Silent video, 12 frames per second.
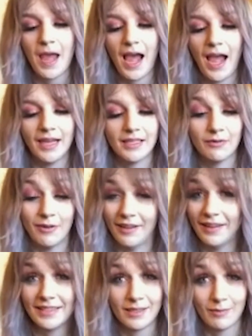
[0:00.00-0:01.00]
I didn't want to
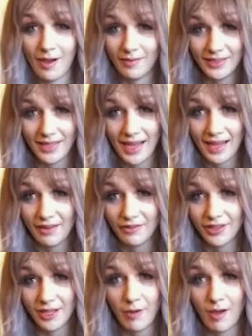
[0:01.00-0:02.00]
listen to mom and dad.
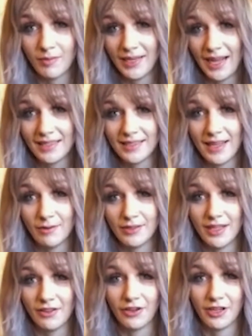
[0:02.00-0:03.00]
Everything mom and dad said was
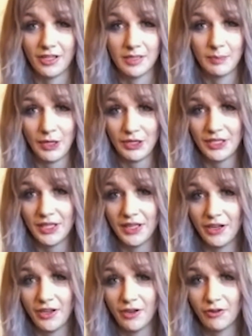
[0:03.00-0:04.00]
either a conspiracy
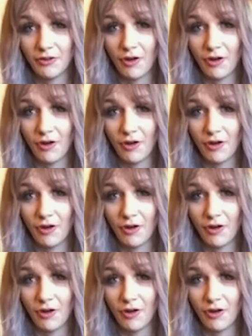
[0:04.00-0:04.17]
theory or